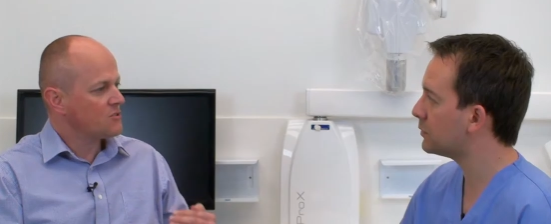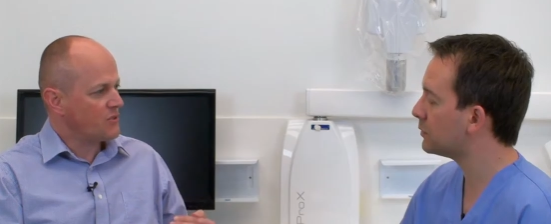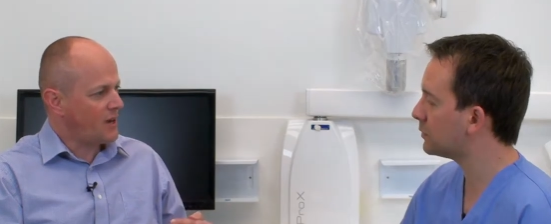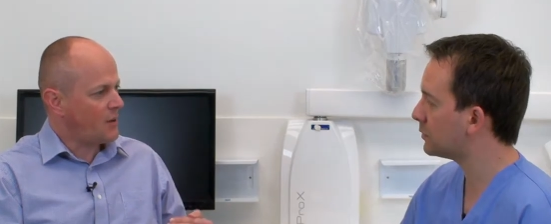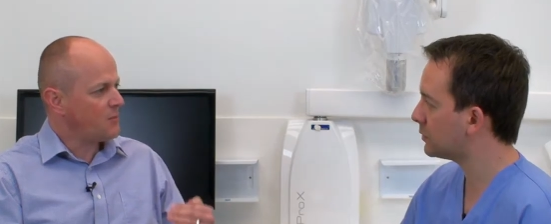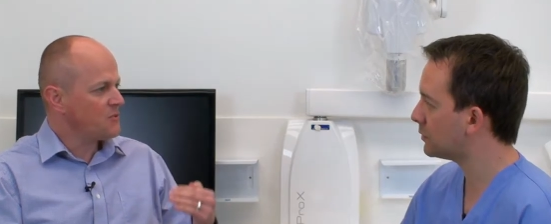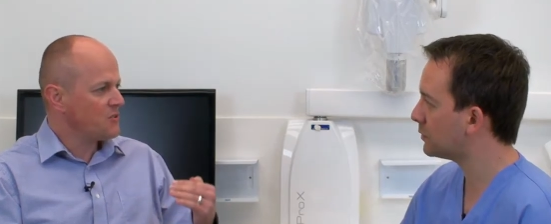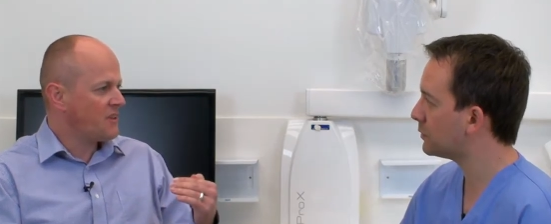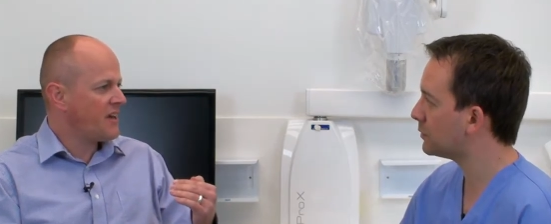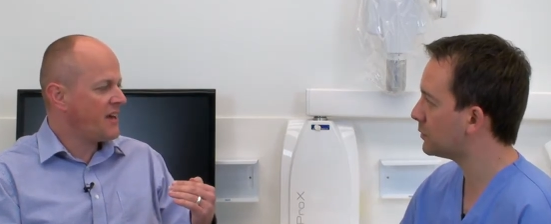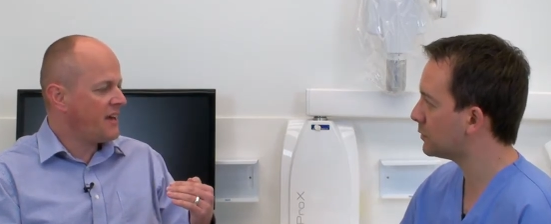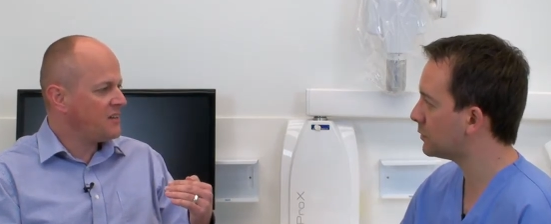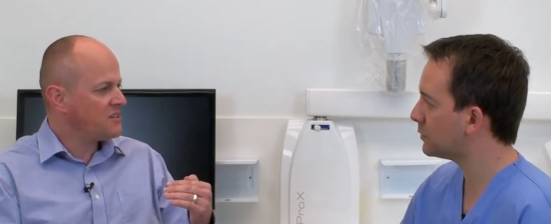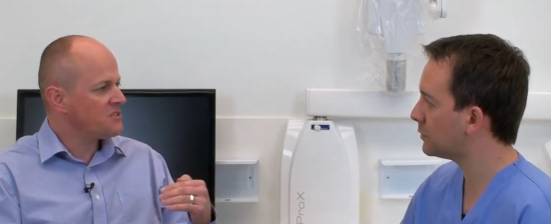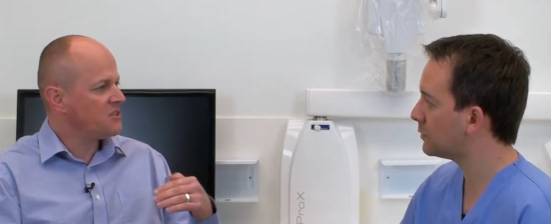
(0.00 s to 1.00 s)
Speaker 1: So up until that
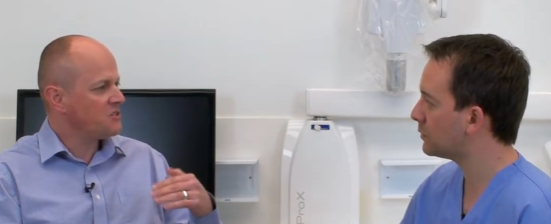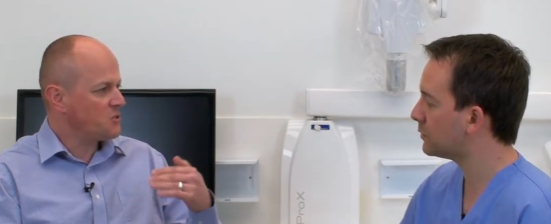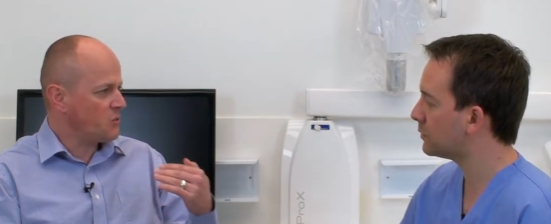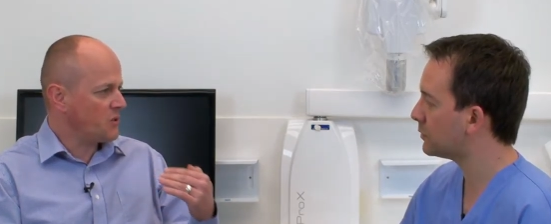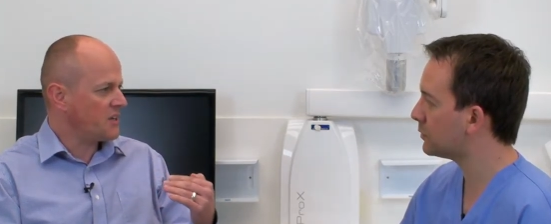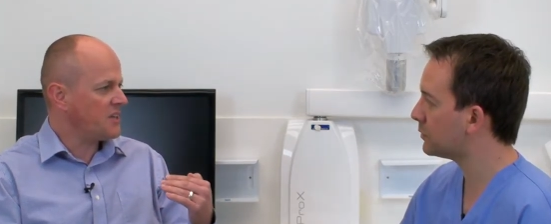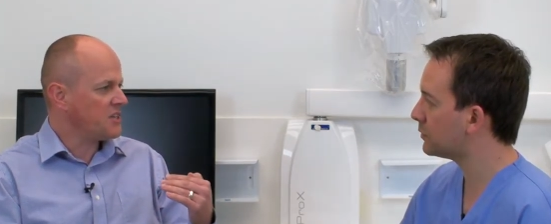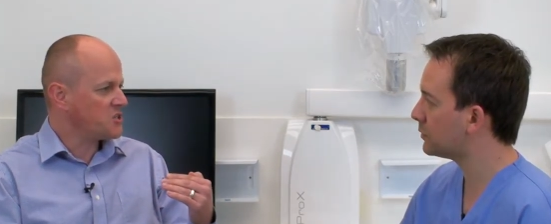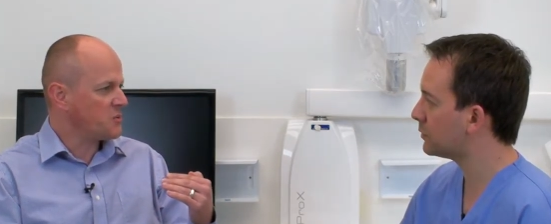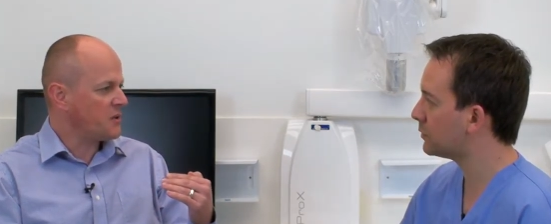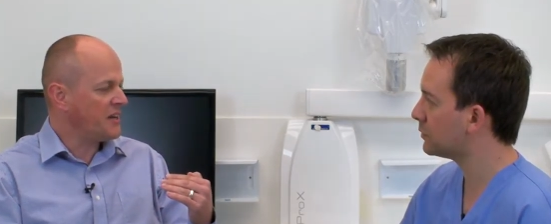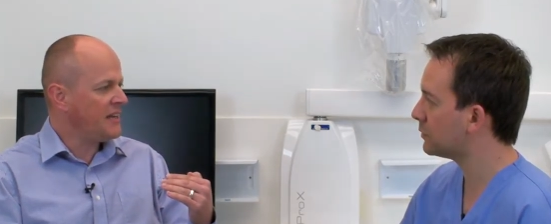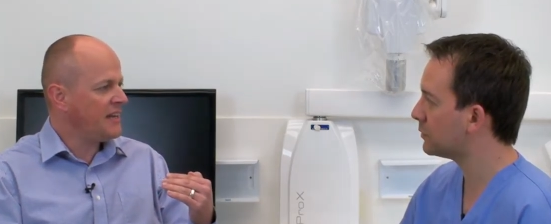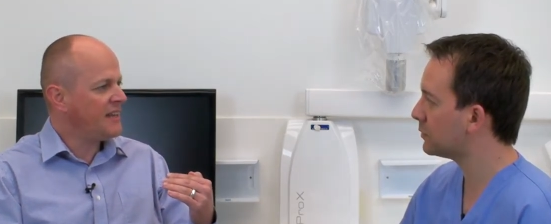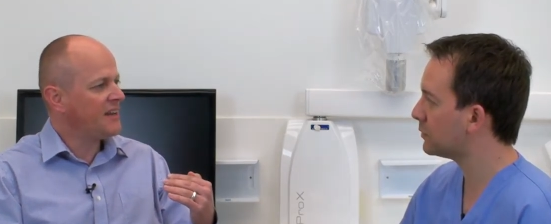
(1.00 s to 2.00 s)
age, they're taught in
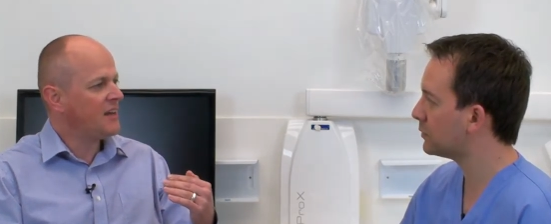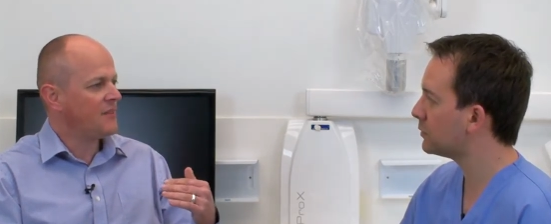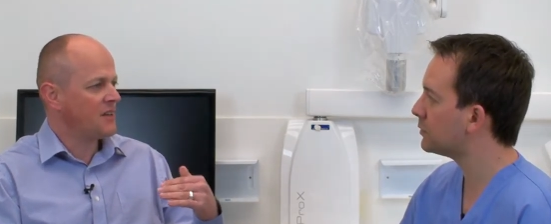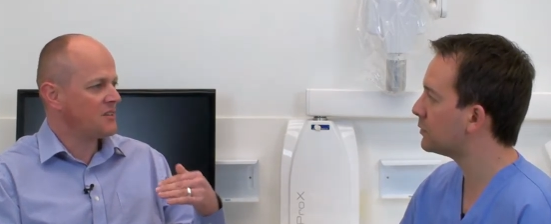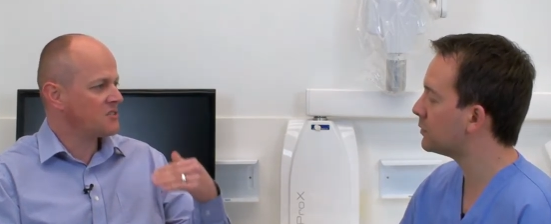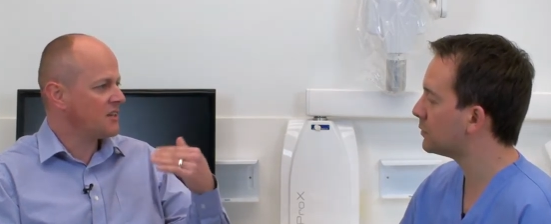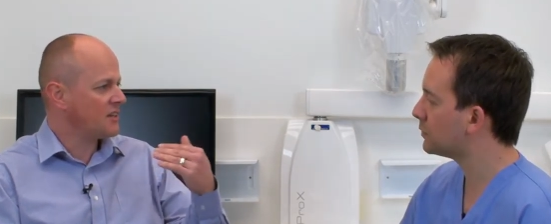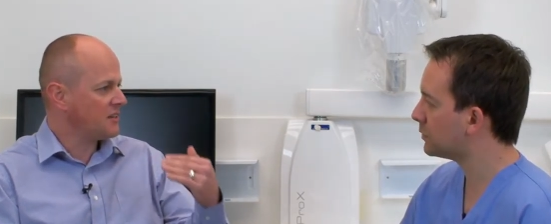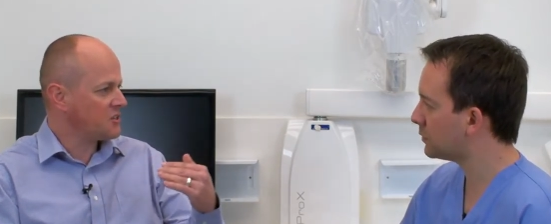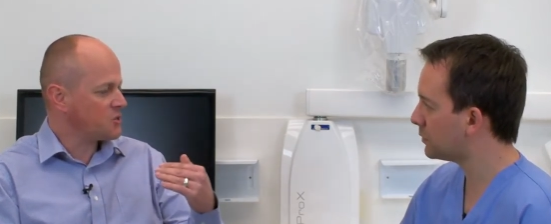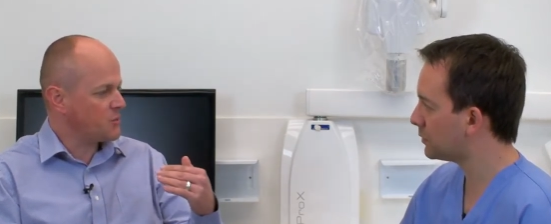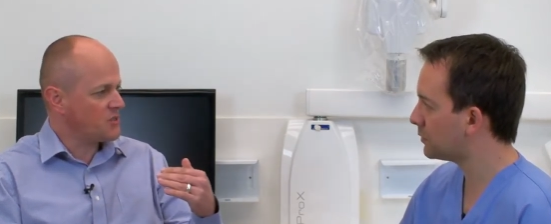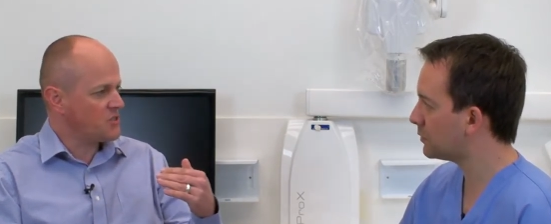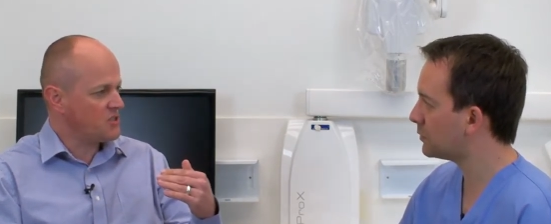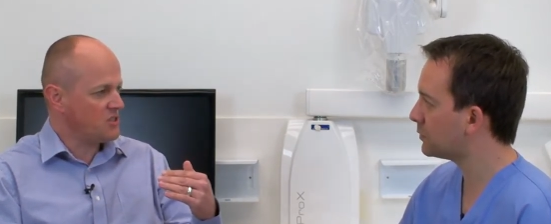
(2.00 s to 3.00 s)
Kiswahili, and then it suddenly
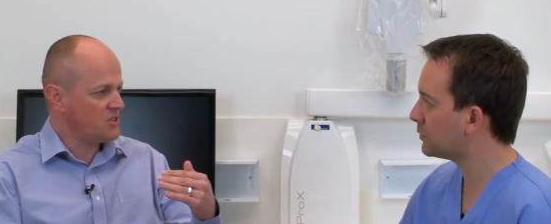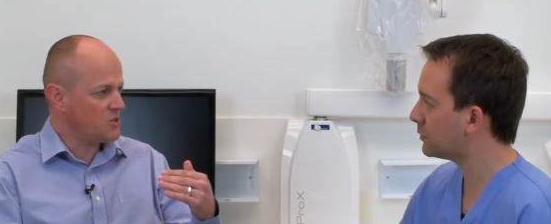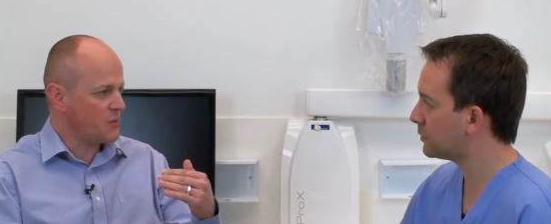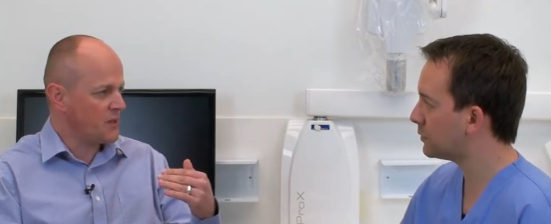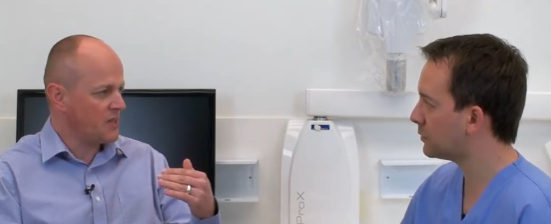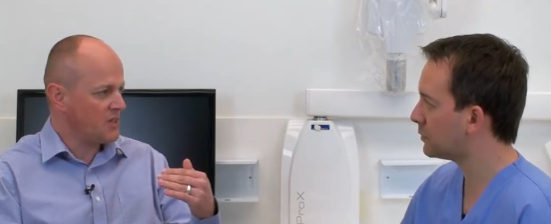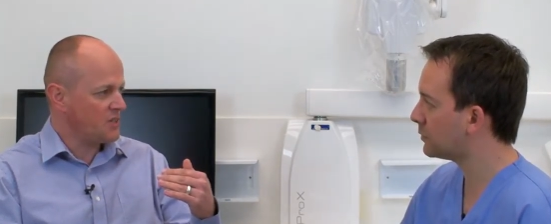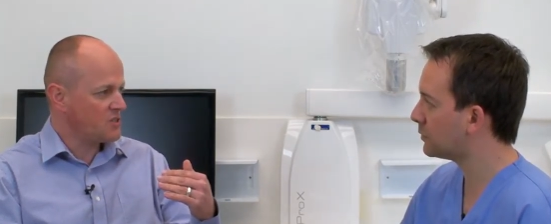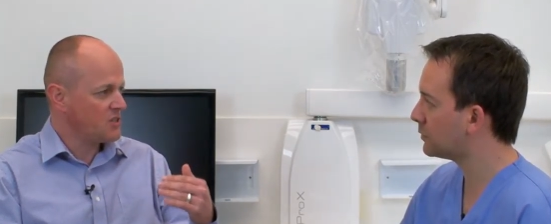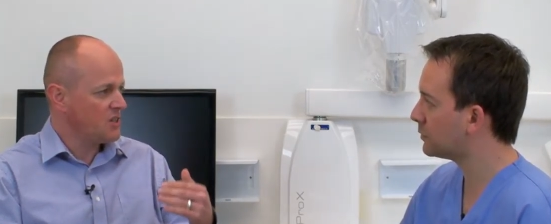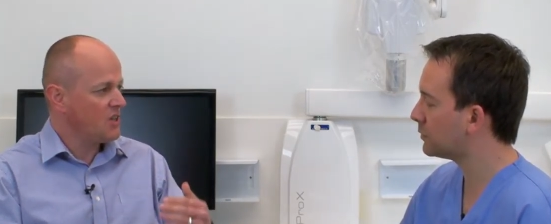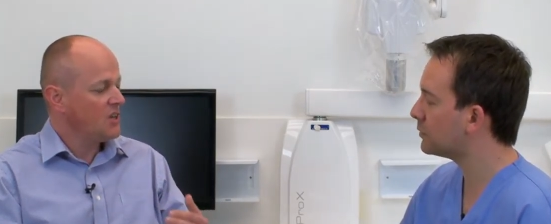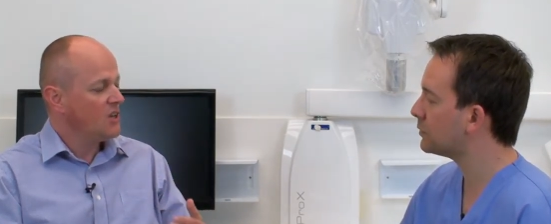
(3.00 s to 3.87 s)
switches into English.